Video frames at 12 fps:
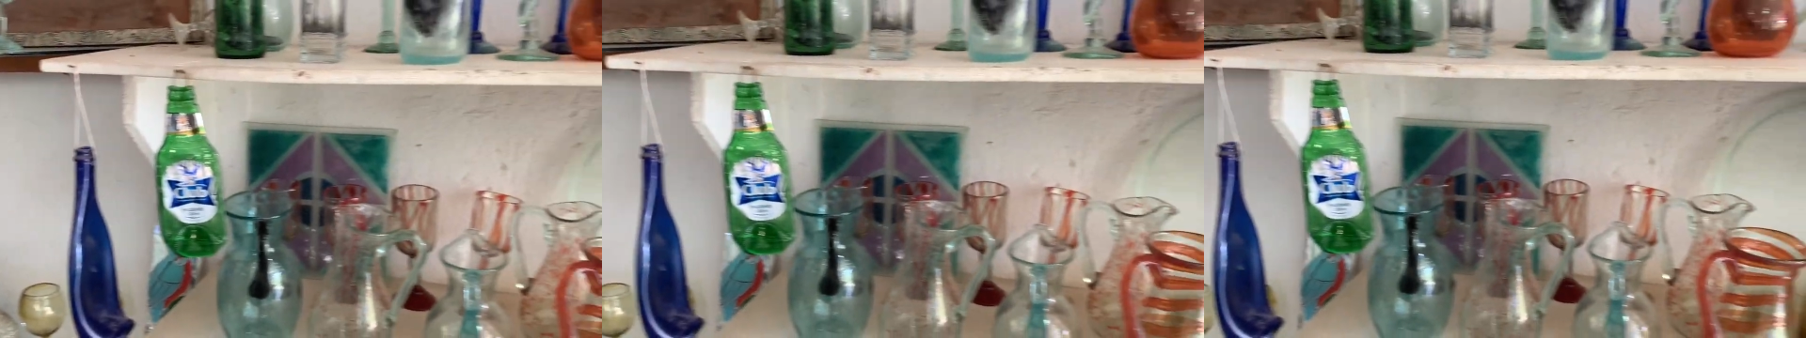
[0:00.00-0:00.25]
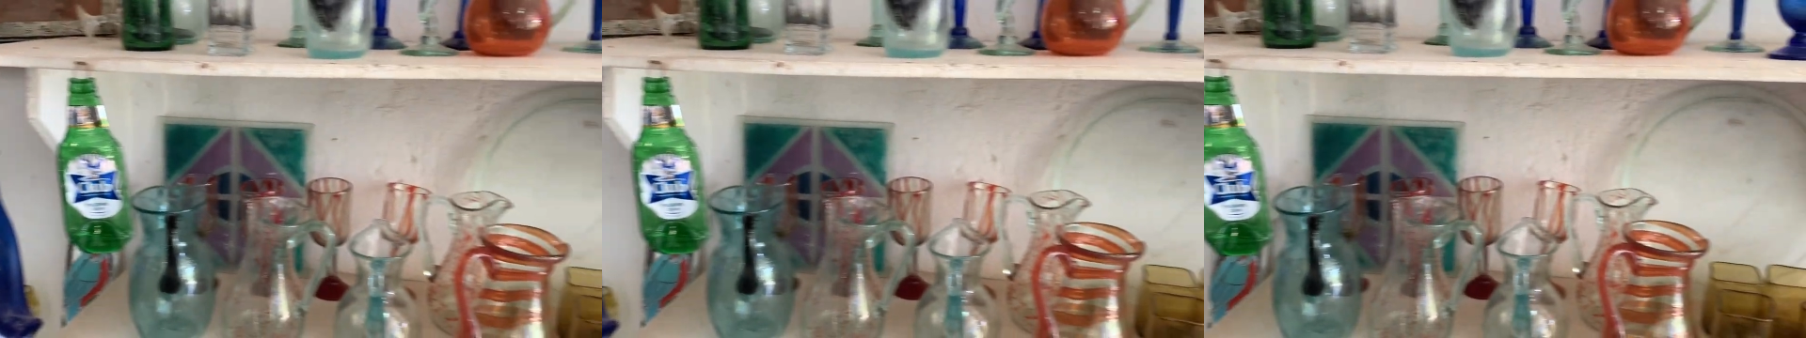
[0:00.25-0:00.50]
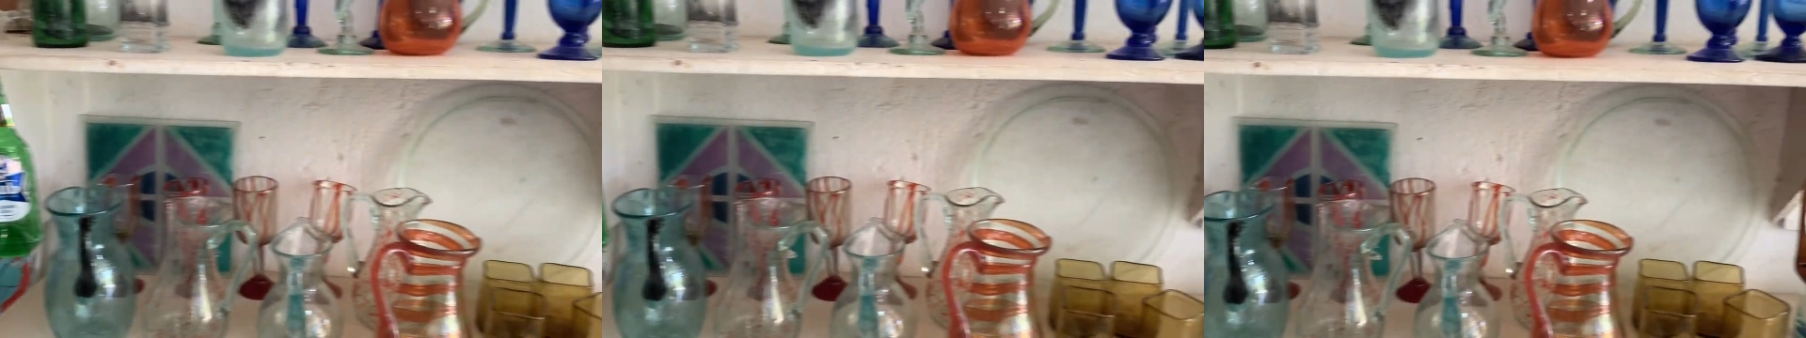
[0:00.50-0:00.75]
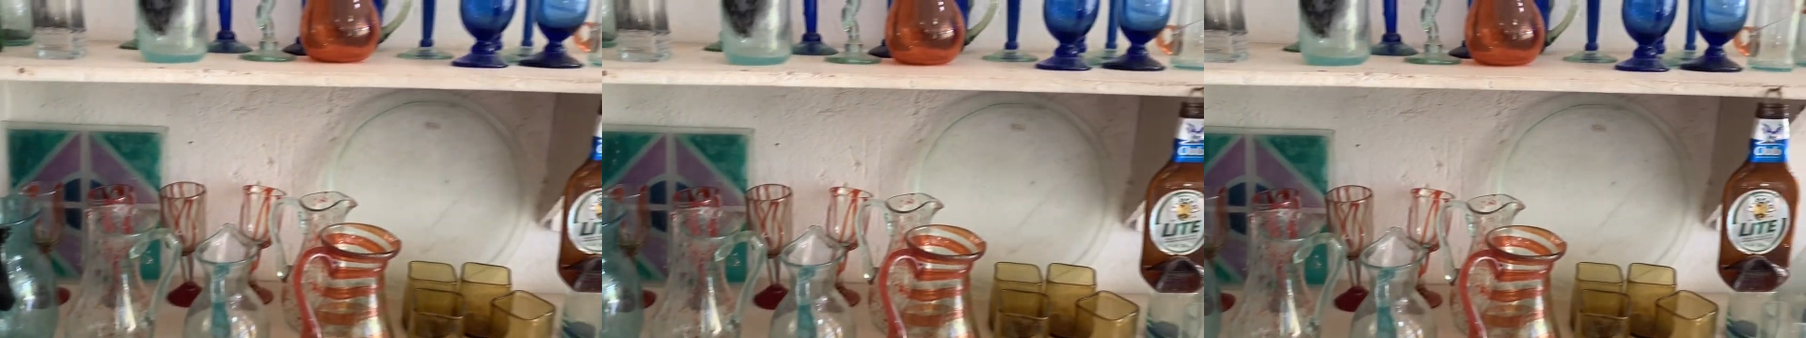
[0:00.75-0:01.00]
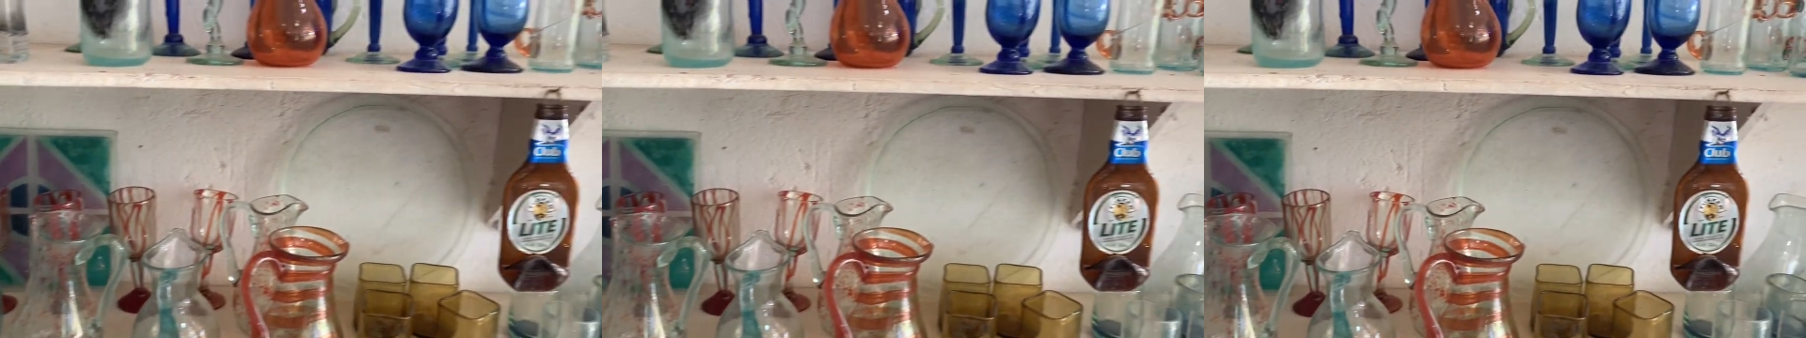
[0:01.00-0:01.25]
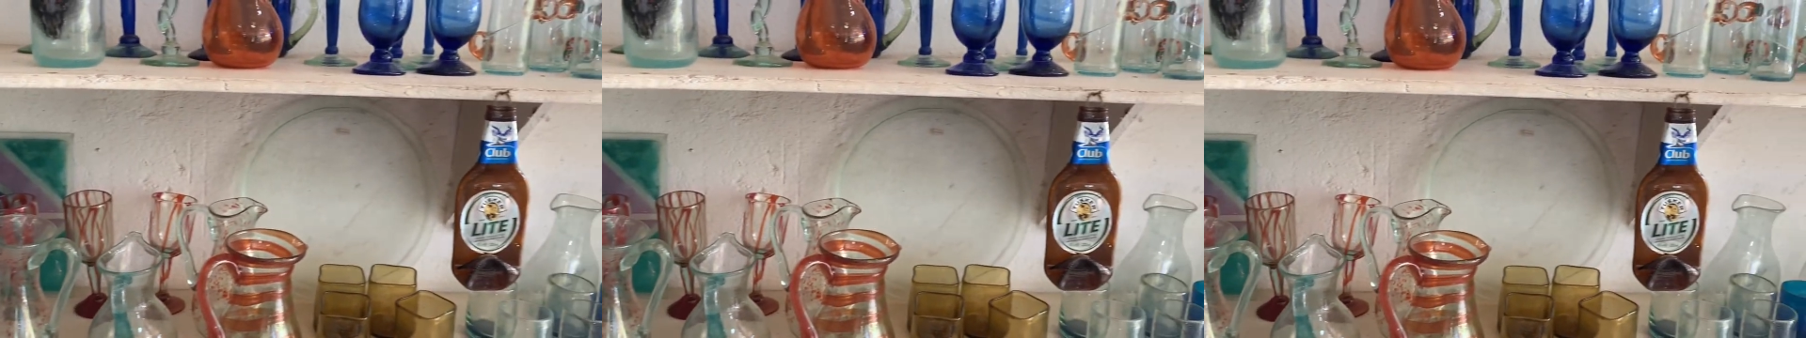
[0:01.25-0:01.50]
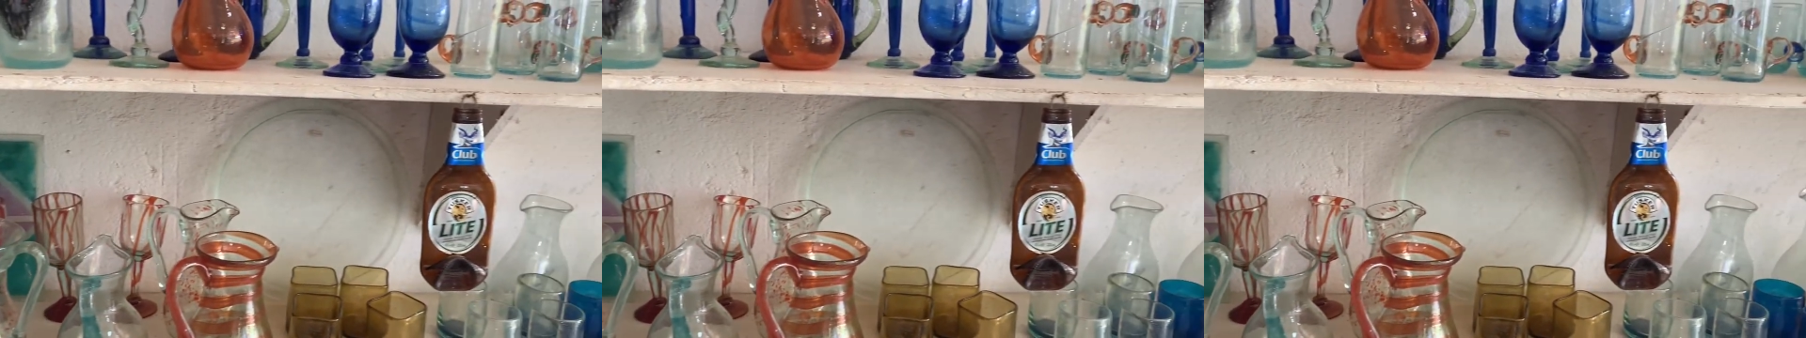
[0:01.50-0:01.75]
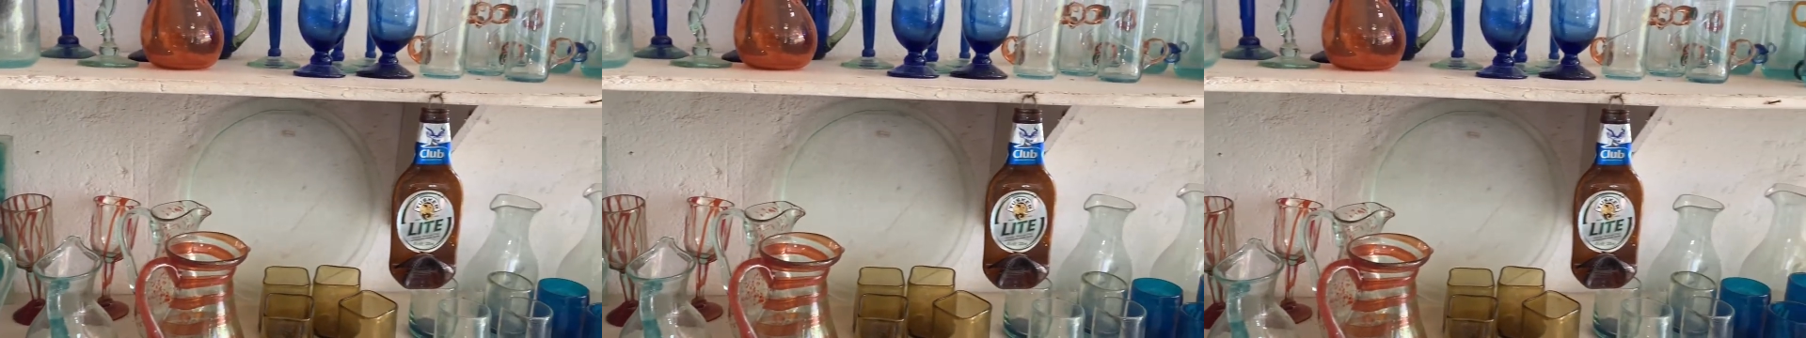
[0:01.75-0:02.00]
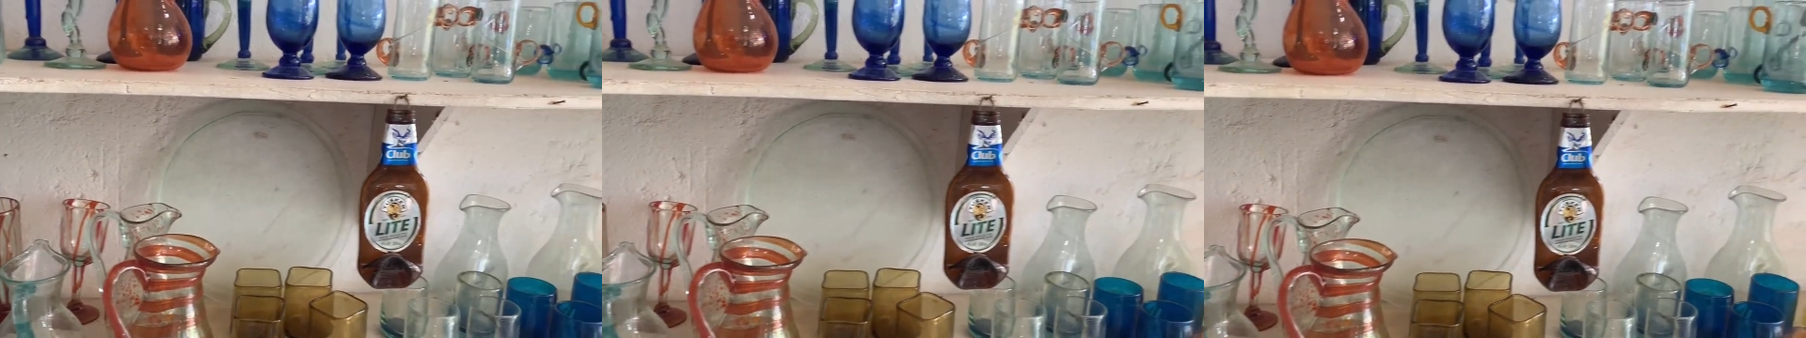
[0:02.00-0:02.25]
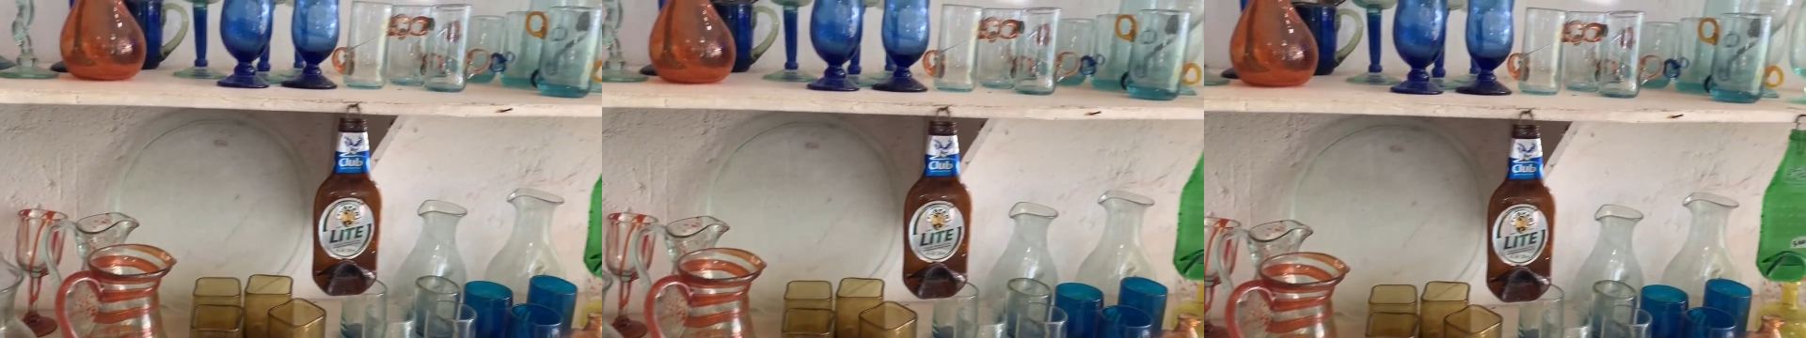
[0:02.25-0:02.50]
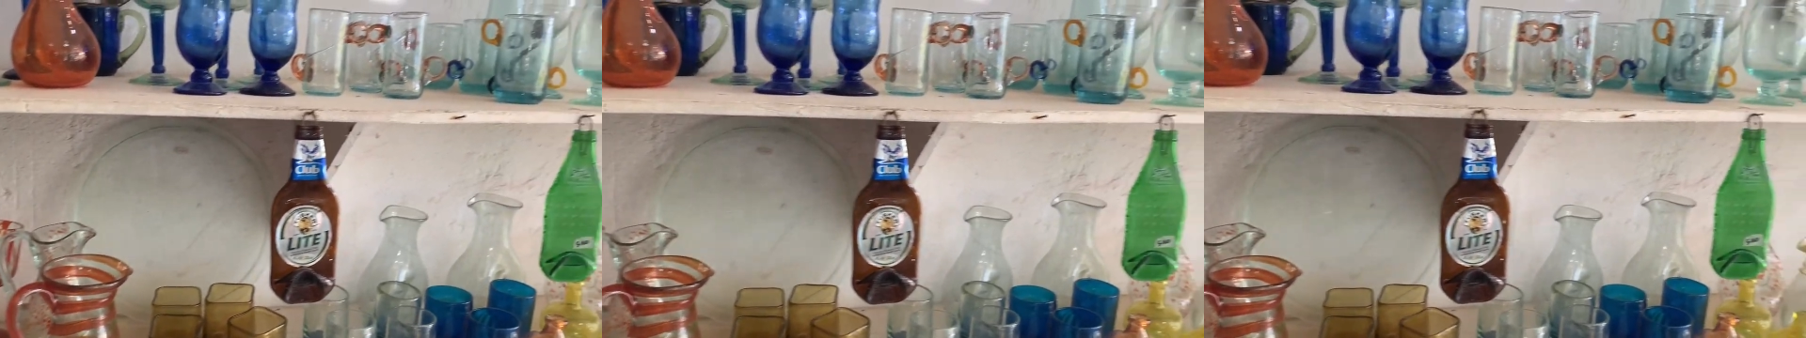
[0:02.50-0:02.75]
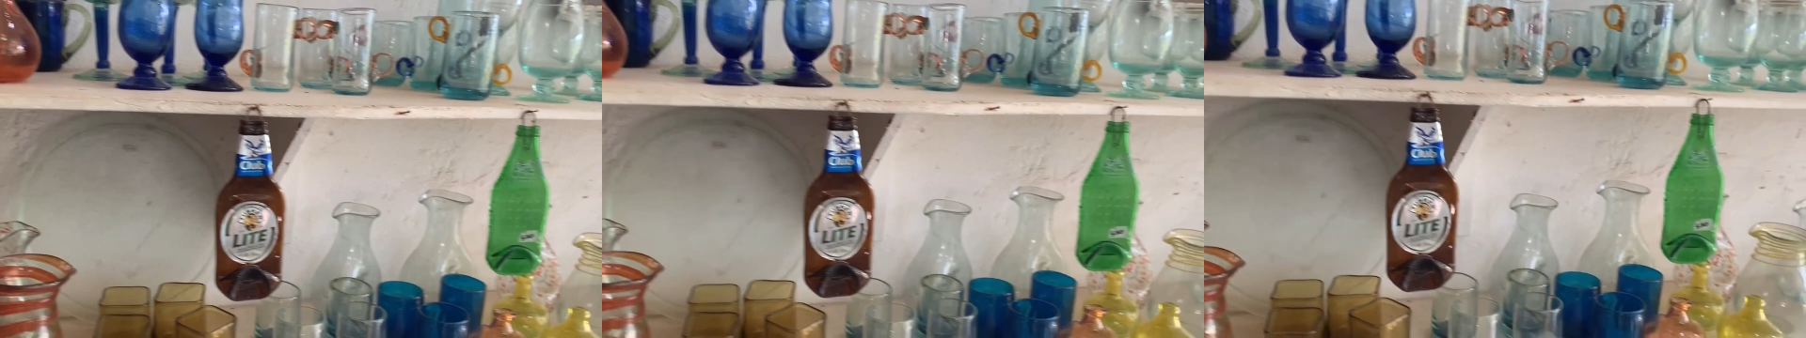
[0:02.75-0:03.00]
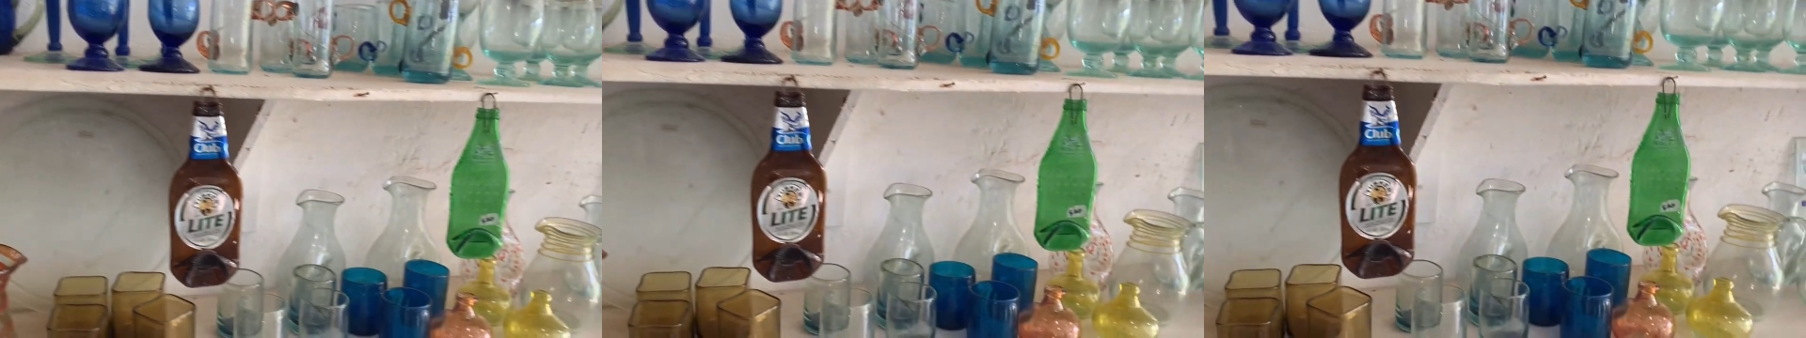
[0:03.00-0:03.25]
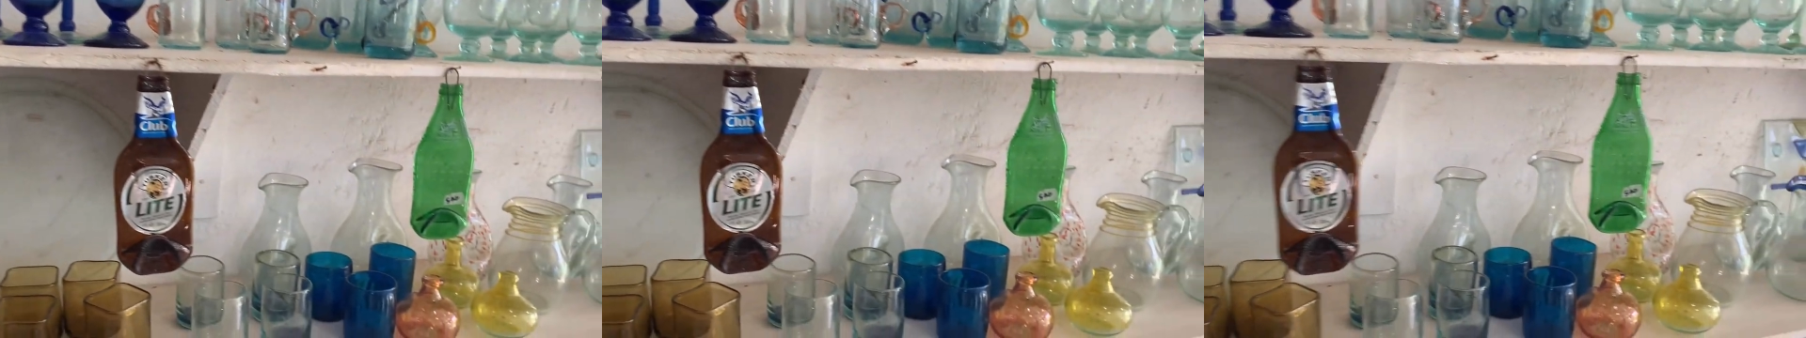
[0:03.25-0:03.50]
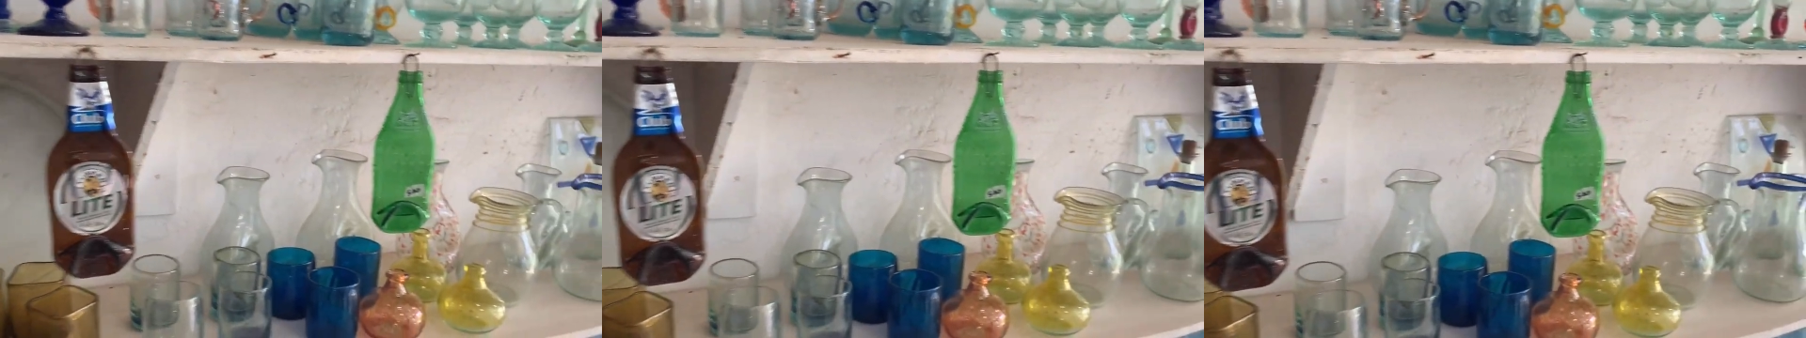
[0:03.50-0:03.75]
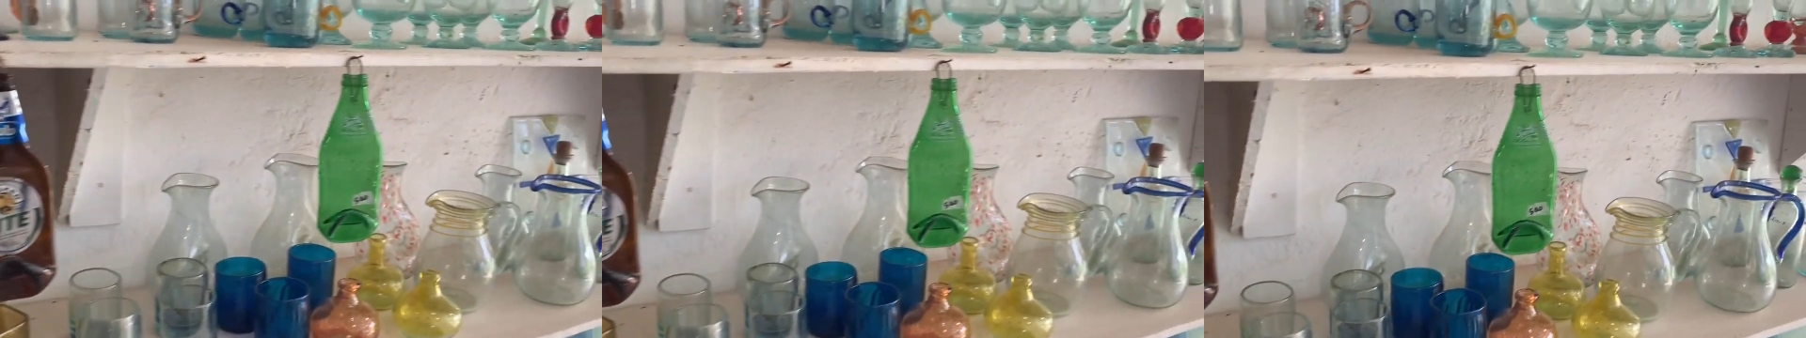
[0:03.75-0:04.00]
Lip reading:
[unreadable: no face in view]